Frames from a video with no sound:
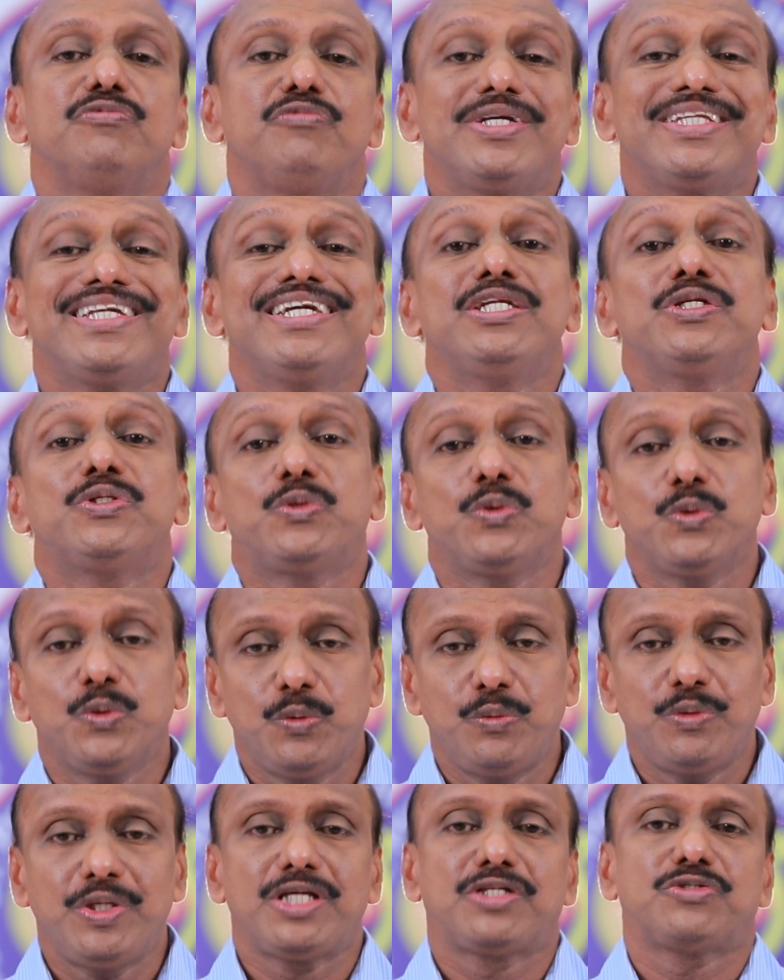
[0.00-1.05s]
within 2
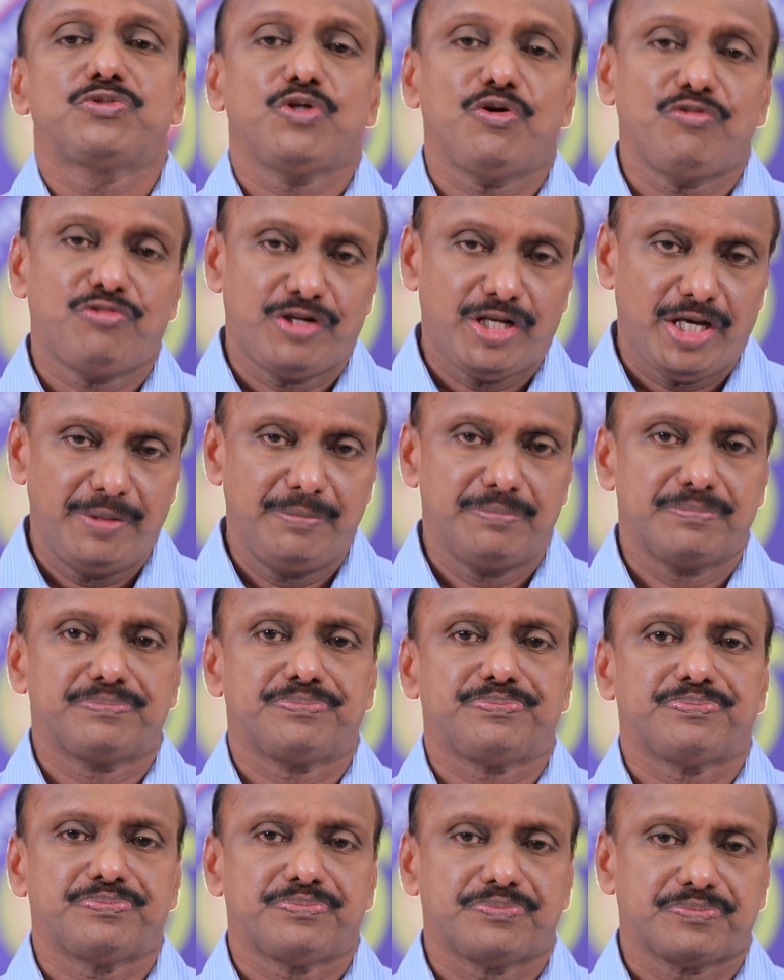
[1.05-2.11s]
weeks of time.
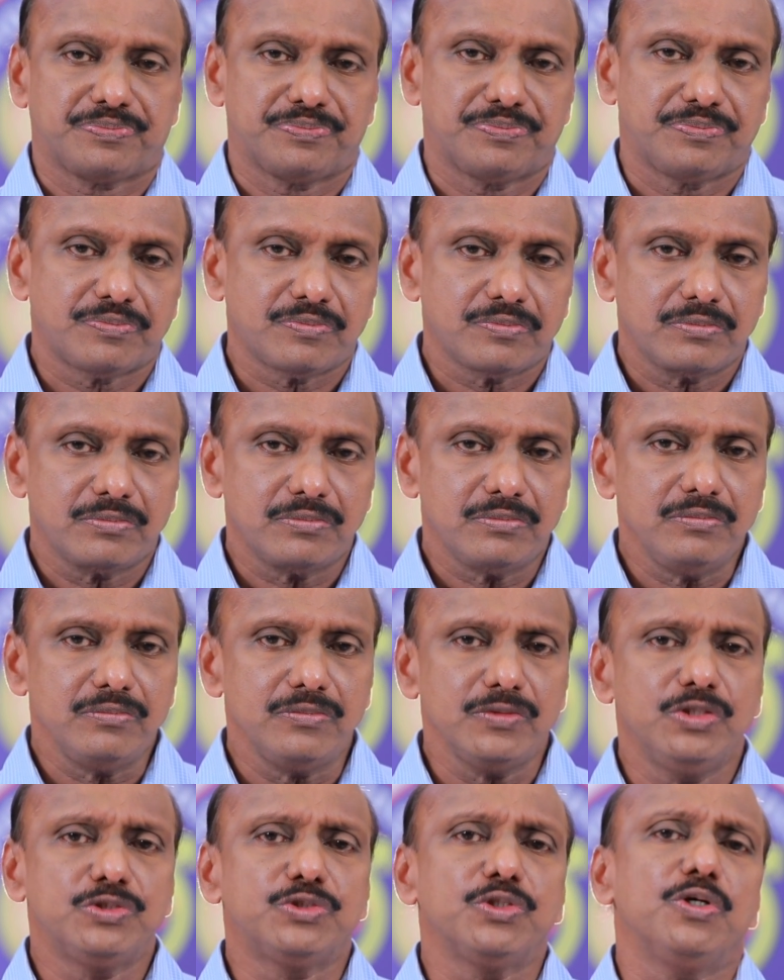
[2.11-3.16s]

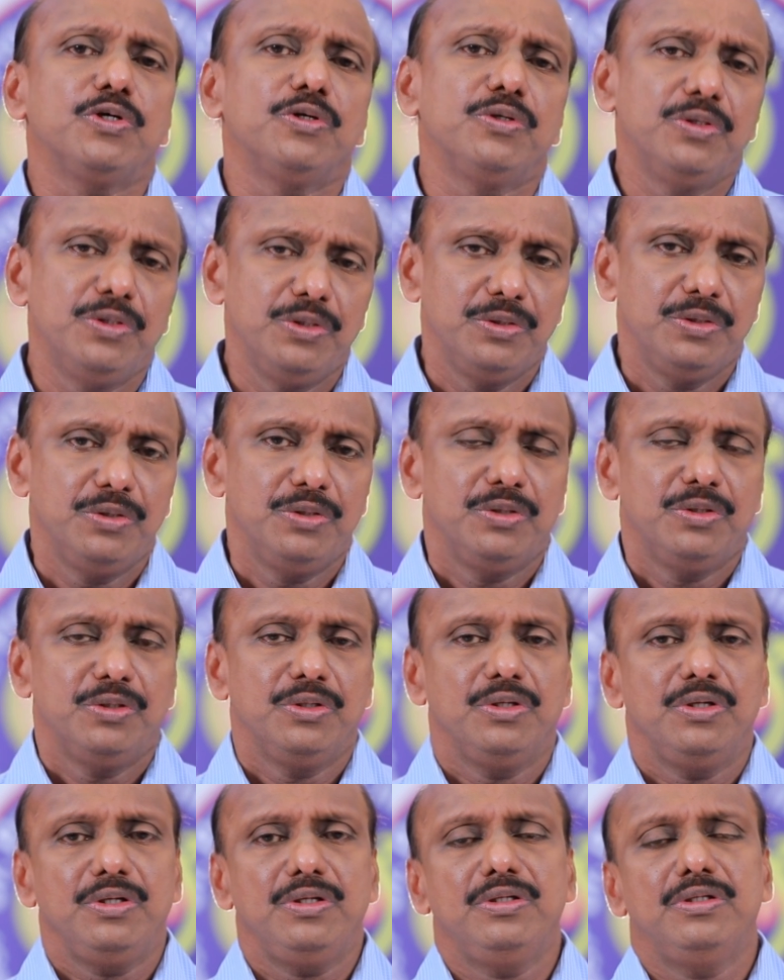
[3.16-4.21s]
So
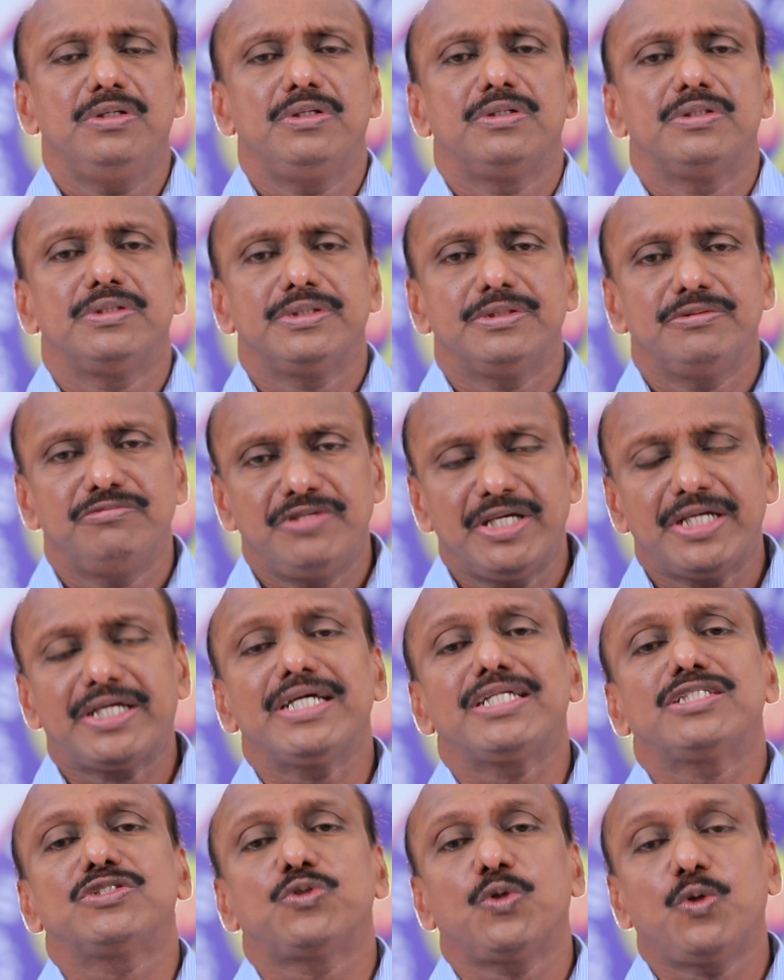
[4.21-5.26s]
we
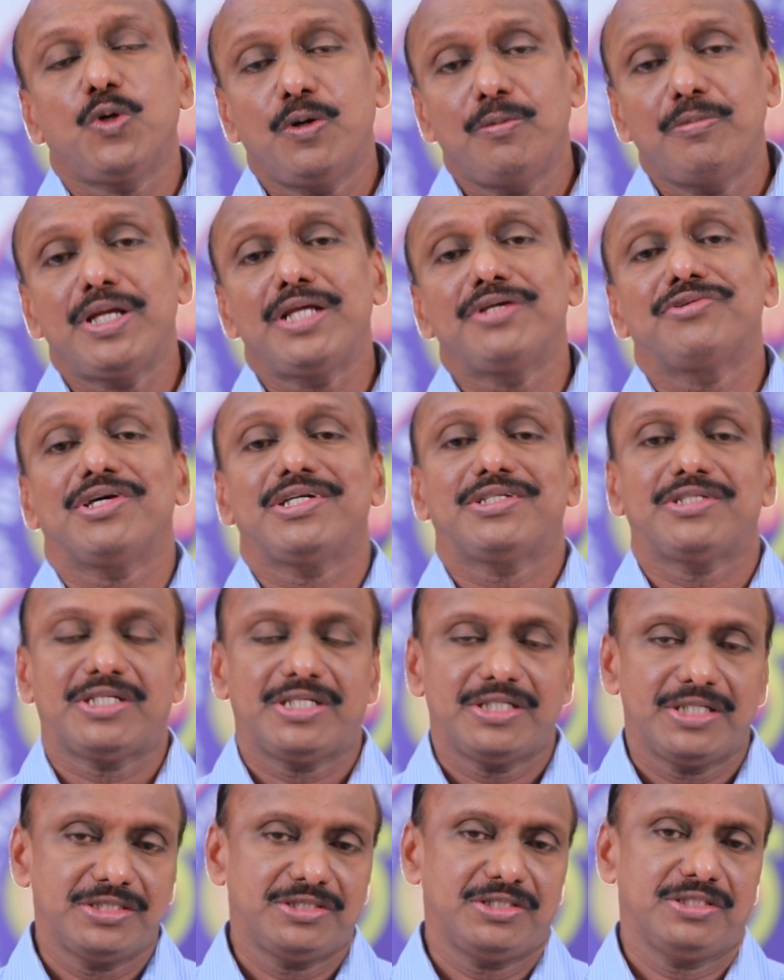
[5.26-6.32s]
get so many such
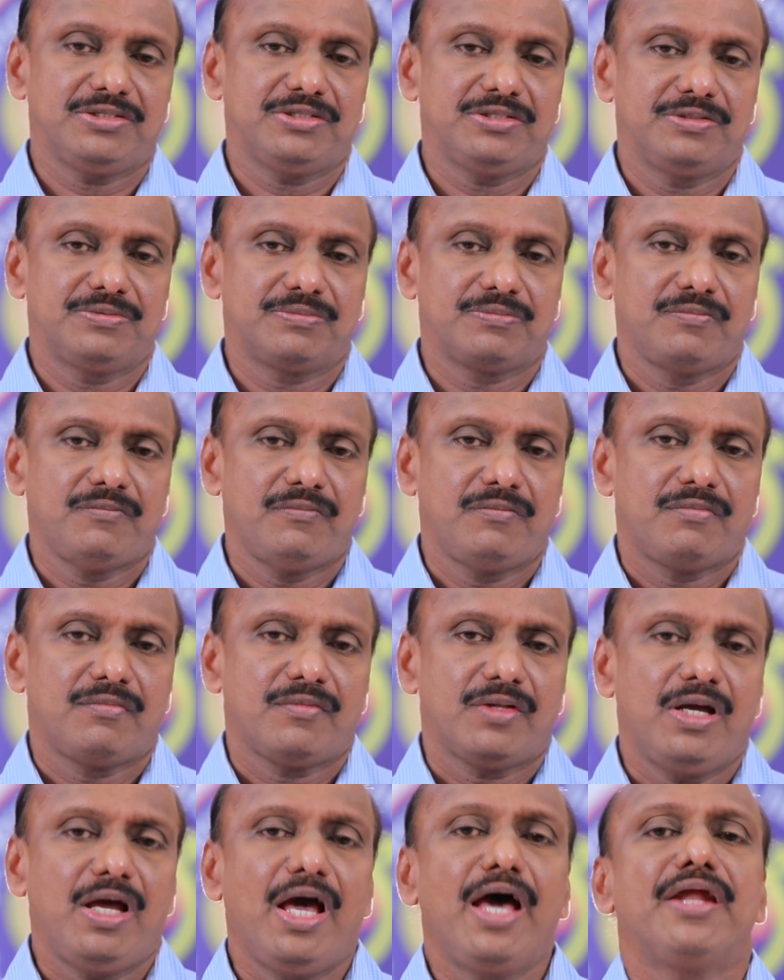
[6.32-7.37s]
cases,
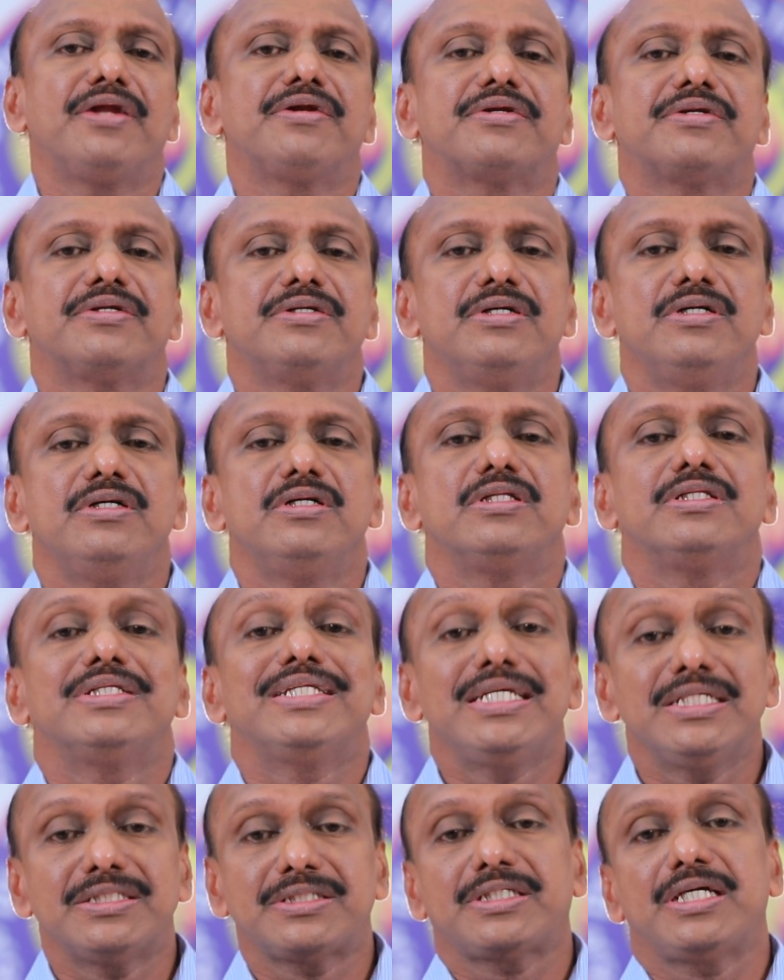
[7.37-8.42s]
and
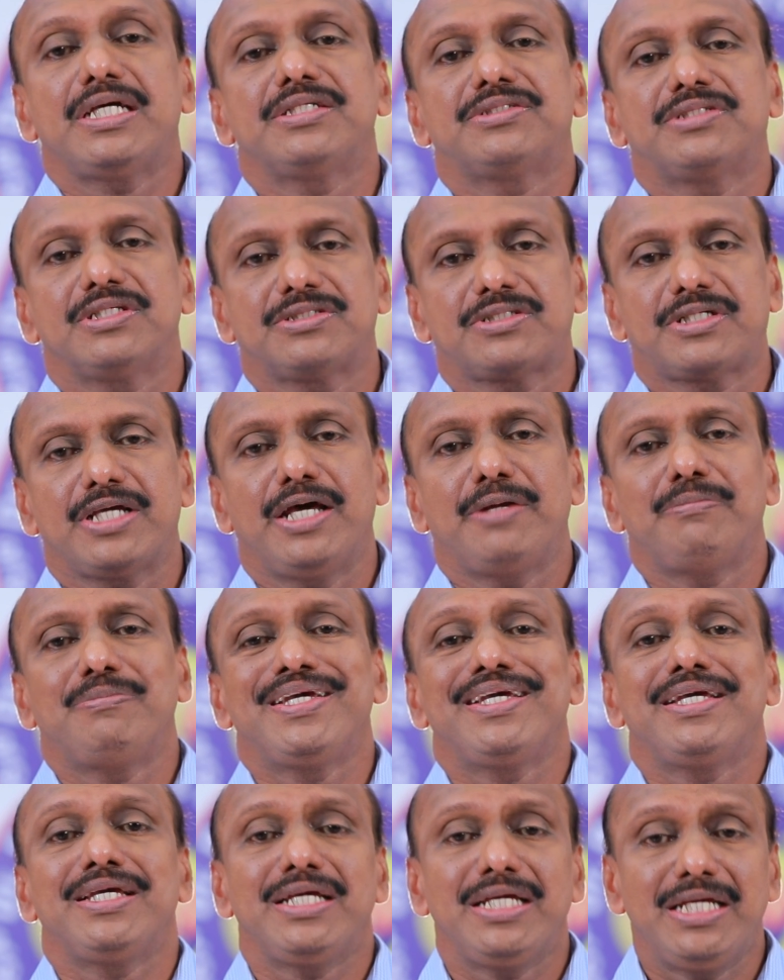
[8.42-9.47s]
these cases can
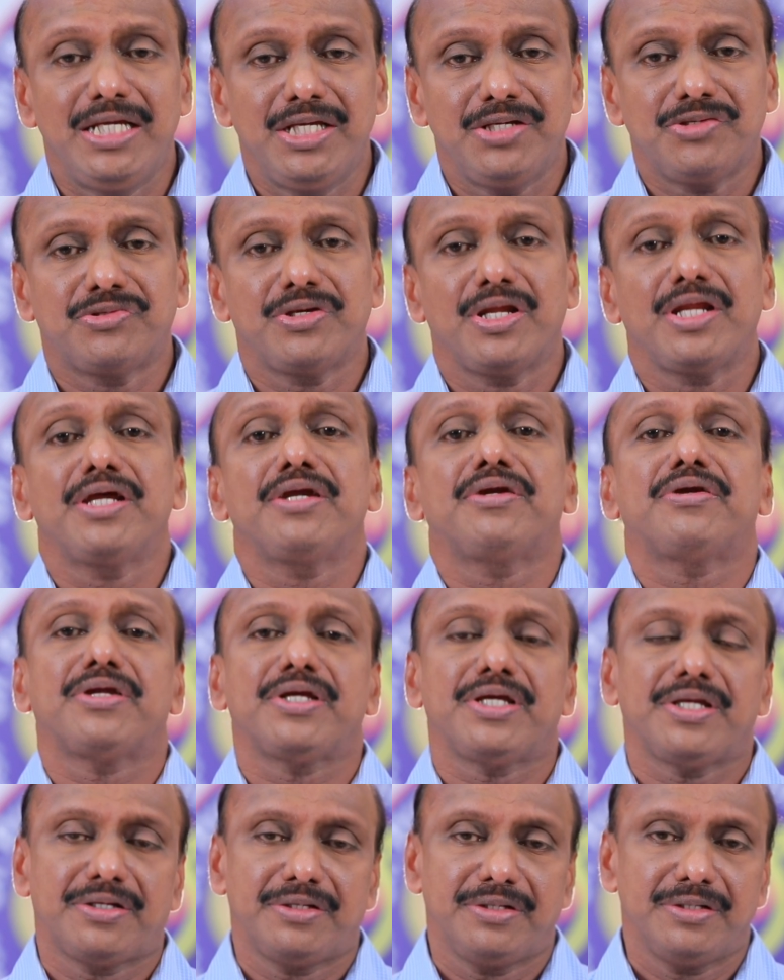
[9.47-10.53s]
be easily
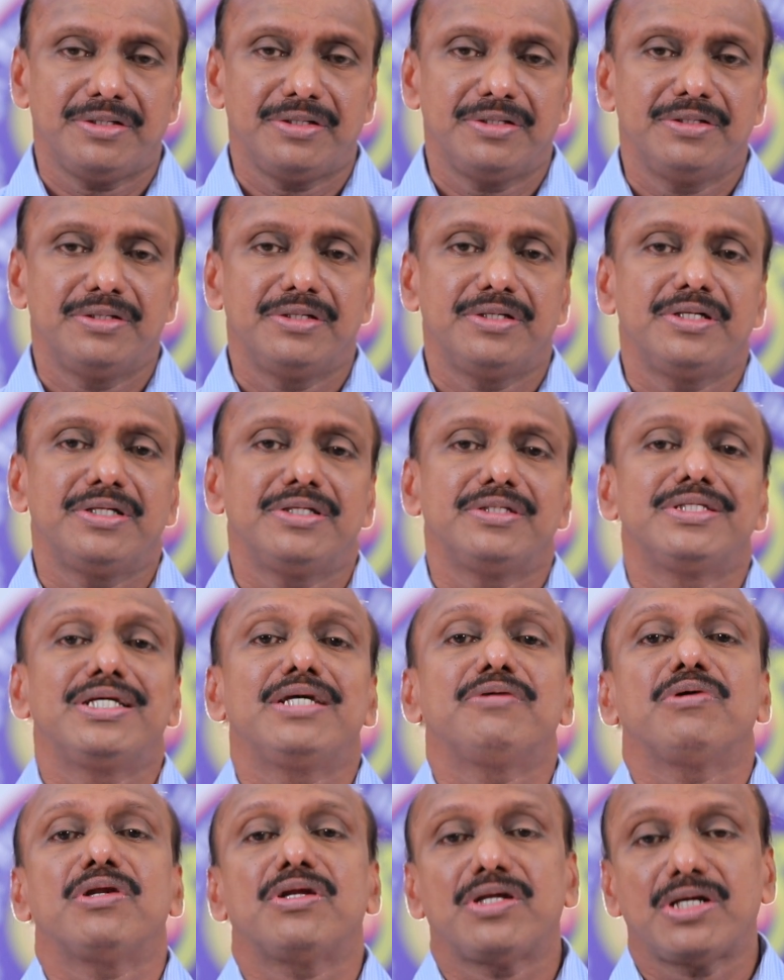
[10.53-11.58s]
treated.
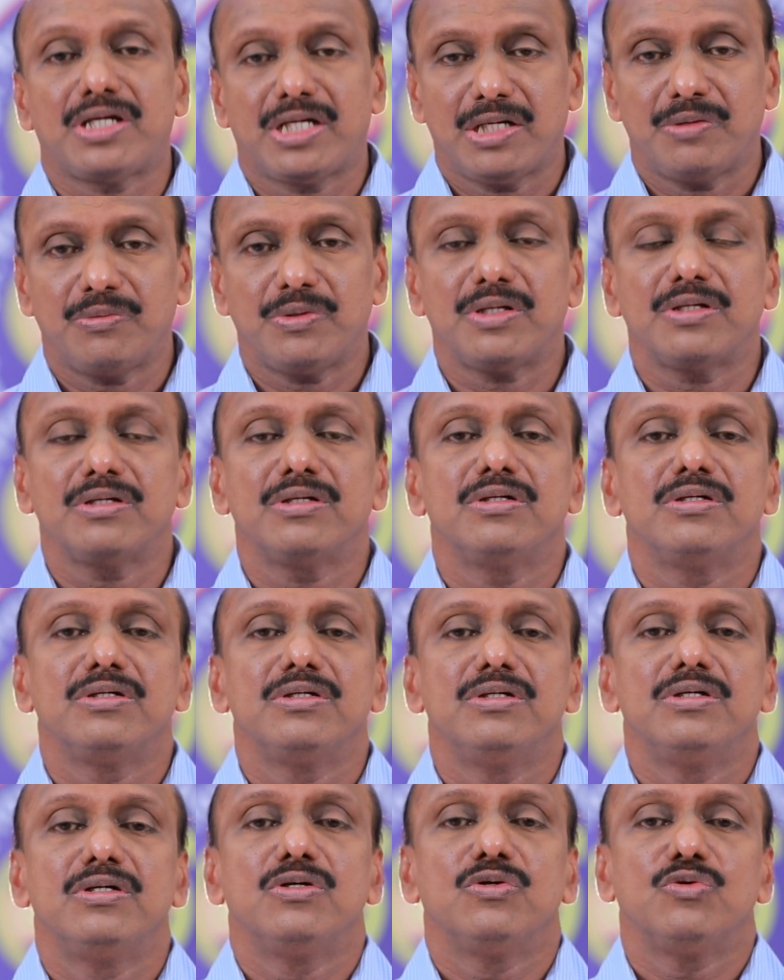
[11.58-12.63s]
They will recover
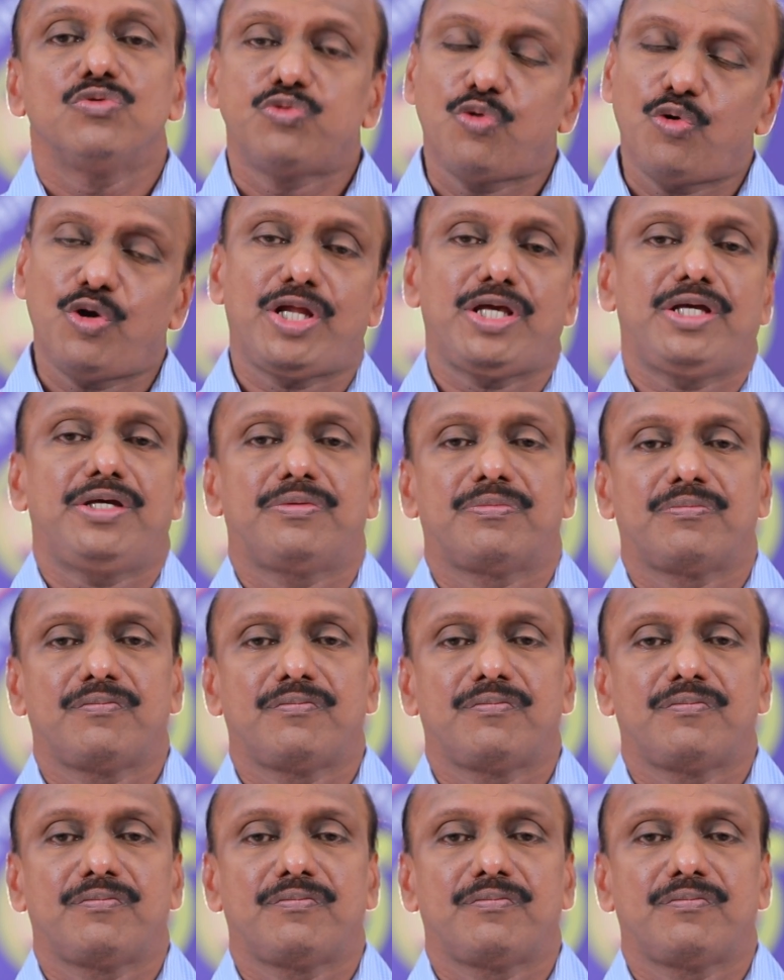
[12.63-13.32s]
fully,